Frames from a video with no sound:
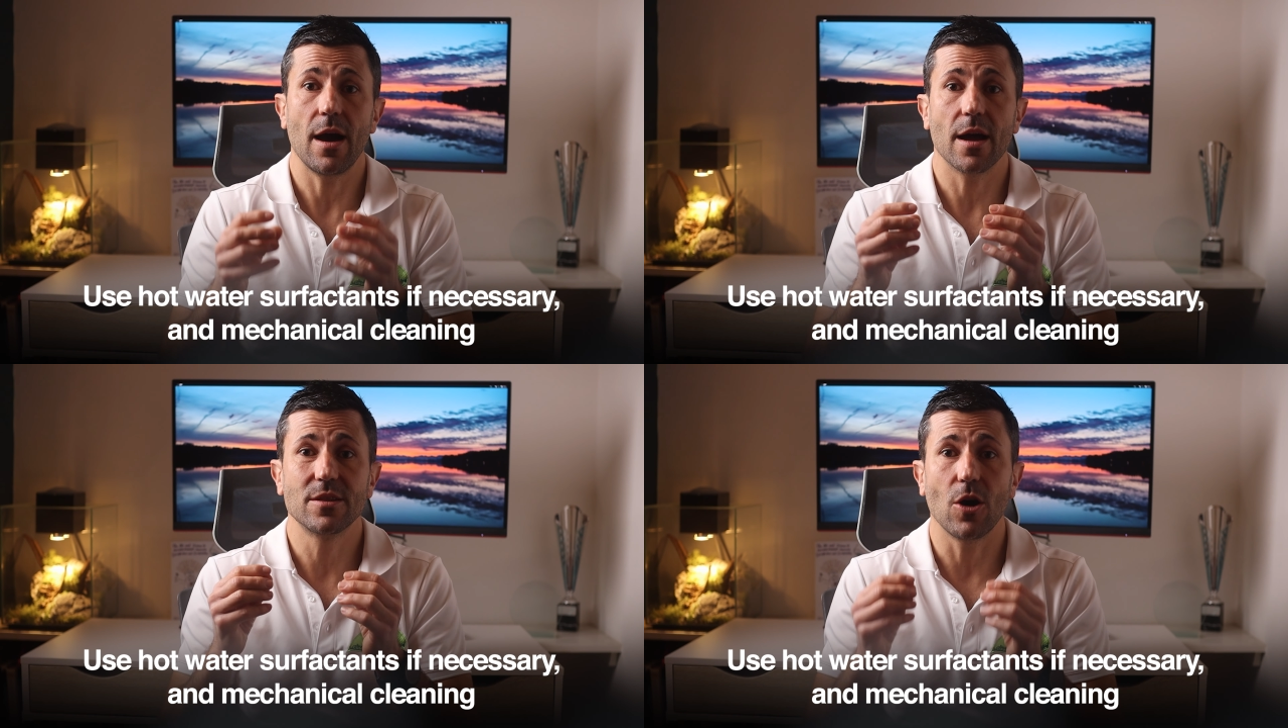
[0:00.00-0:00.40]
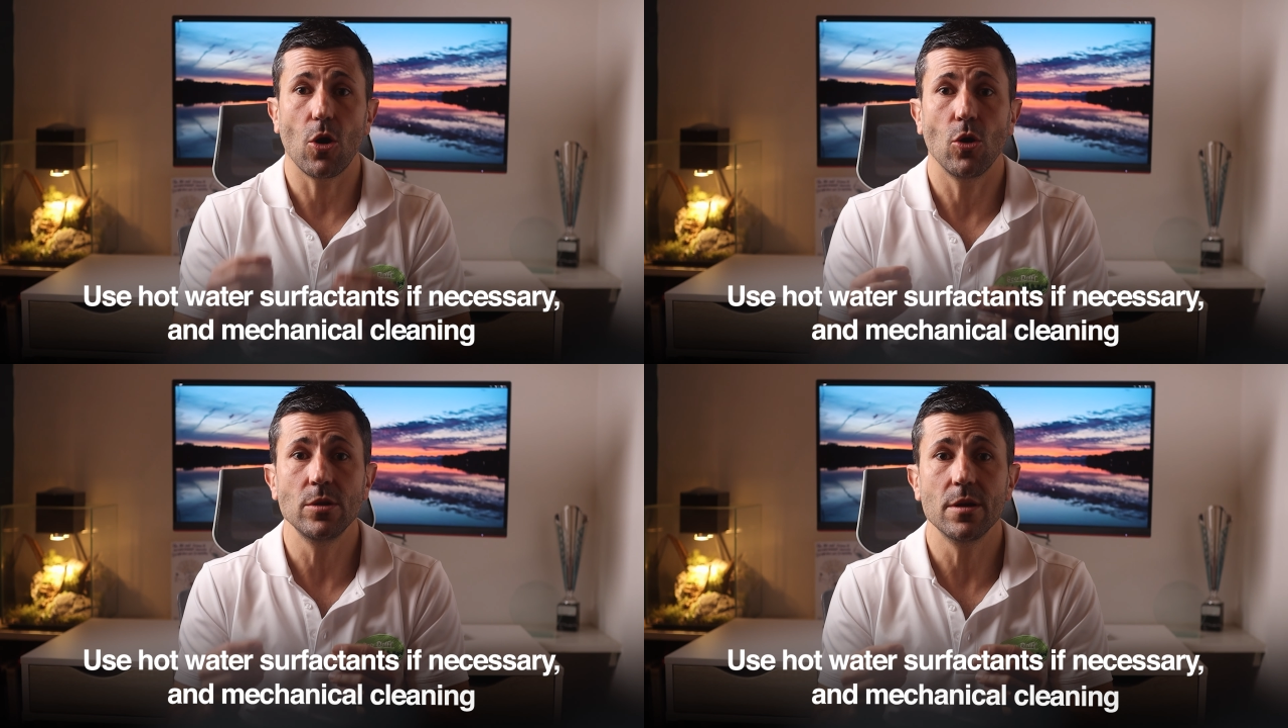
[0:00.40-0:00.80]
are the
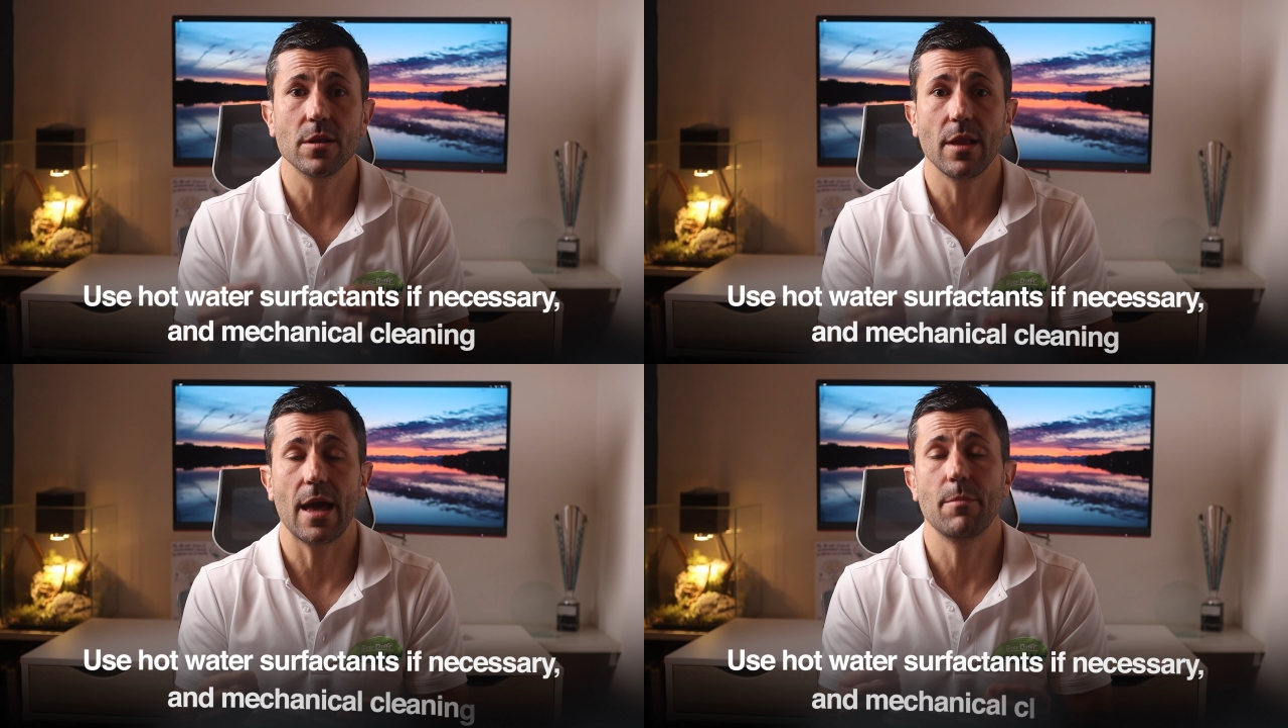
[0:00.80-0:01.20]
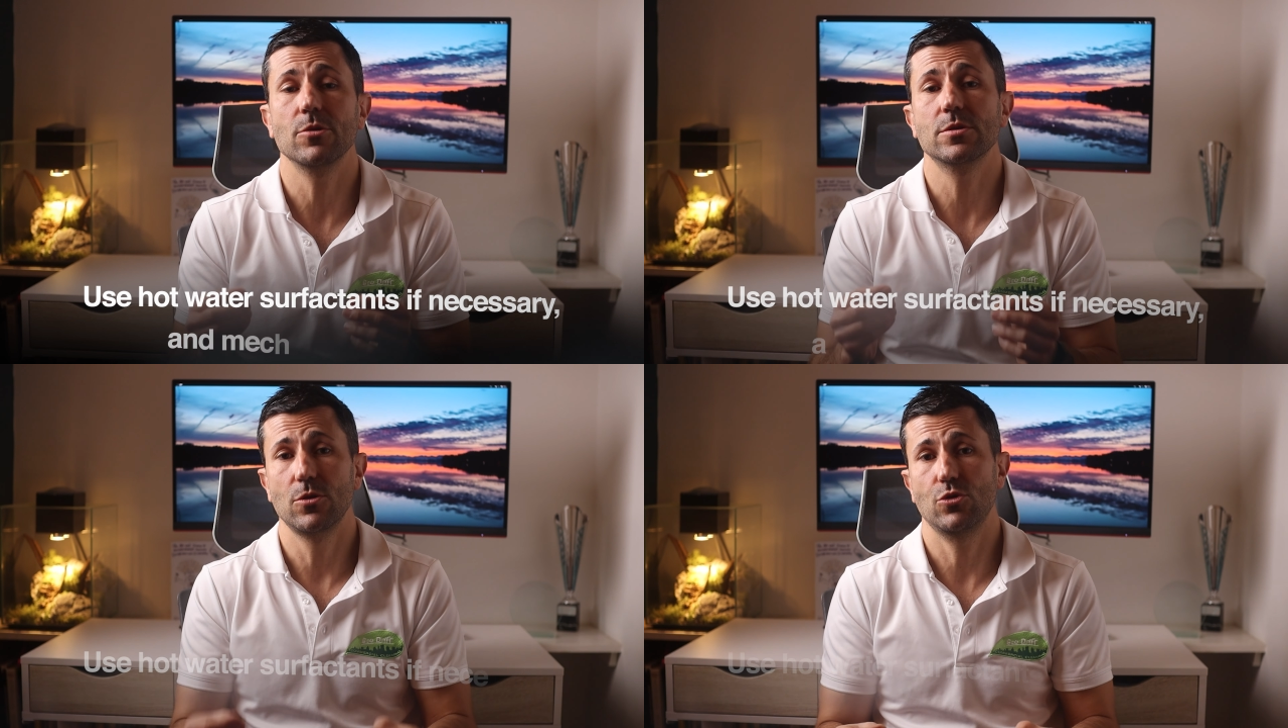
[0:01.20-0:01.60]
only reliable
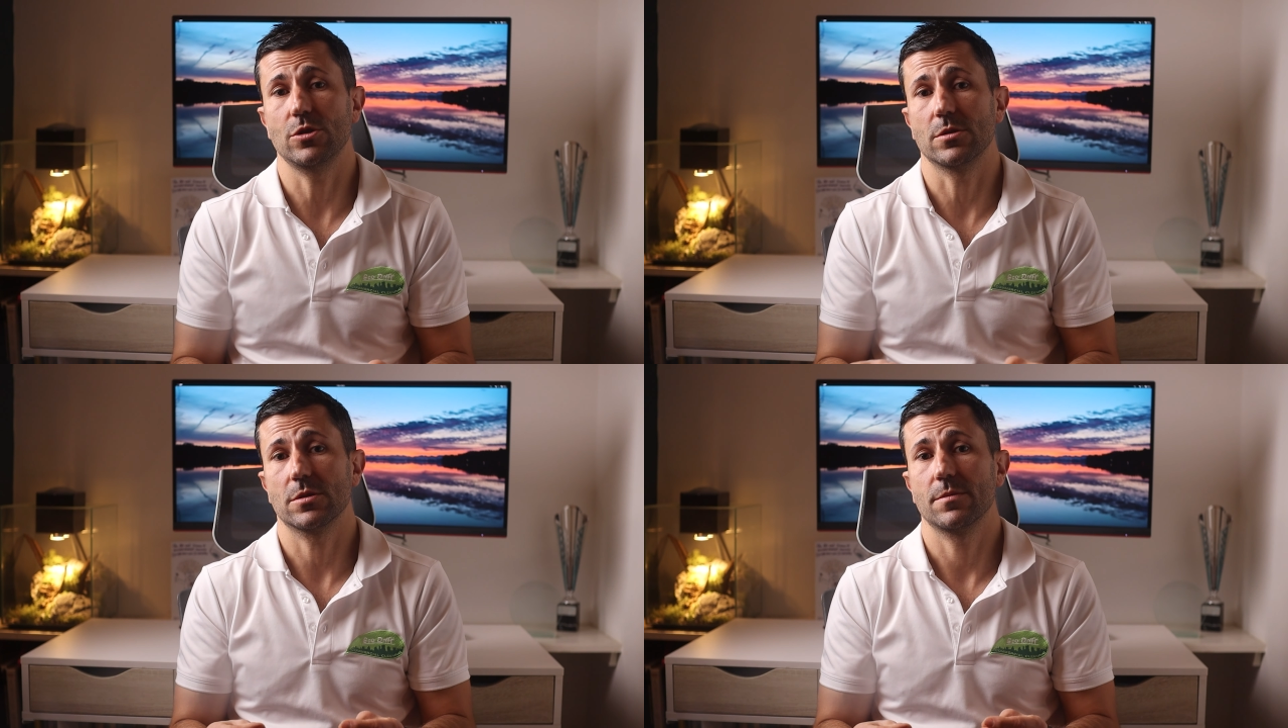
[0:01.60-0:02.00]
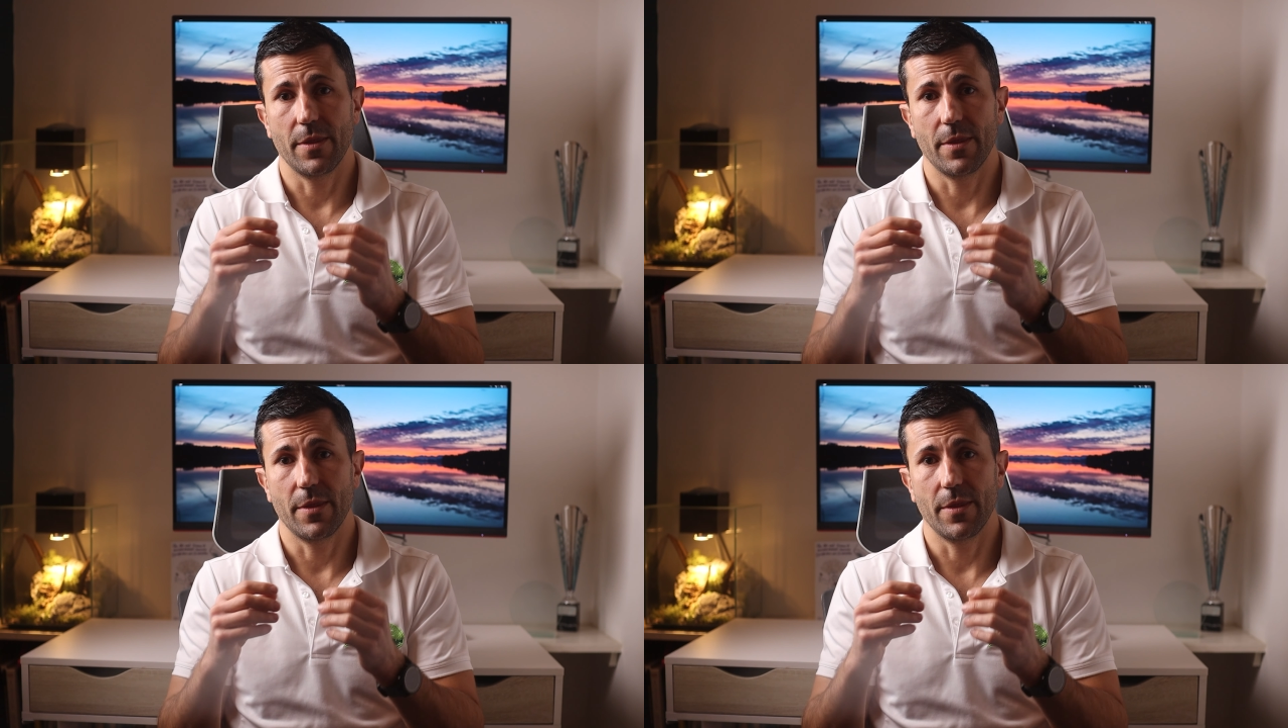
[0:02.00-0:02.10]
solutions.